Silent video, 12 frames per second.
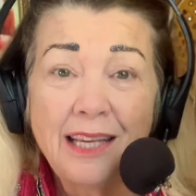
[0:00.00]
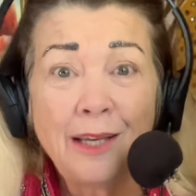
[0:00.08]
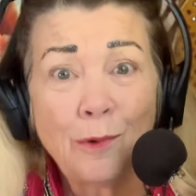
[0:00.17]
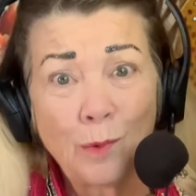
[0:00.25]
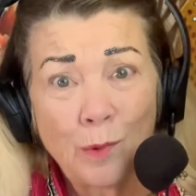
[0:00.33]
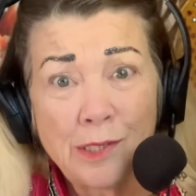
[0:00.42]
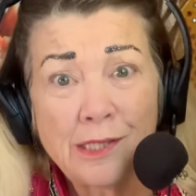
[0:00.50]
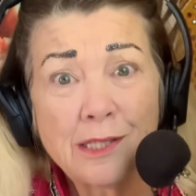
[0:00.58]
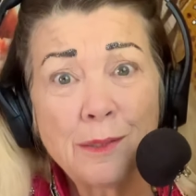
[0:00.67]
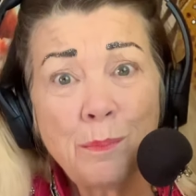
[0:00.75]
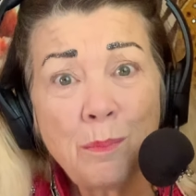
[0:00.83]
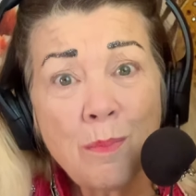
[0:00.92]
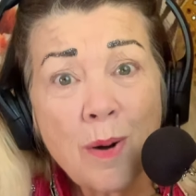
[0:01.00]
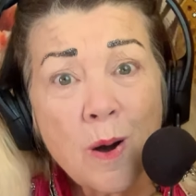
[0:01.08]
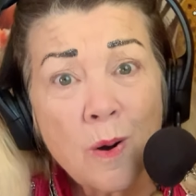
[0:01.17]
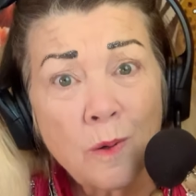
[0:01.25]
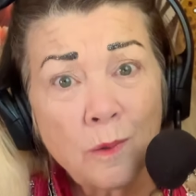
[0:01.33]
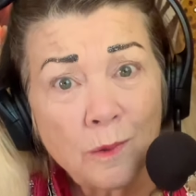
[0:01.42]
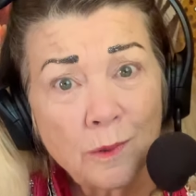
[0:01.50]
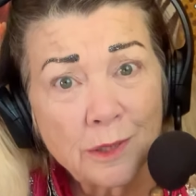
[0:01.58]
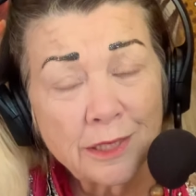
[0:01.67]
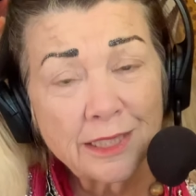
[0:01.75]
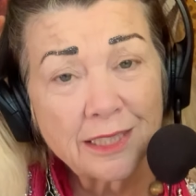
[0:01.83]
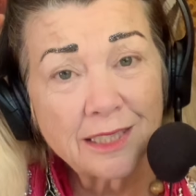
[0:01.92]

It was the mold.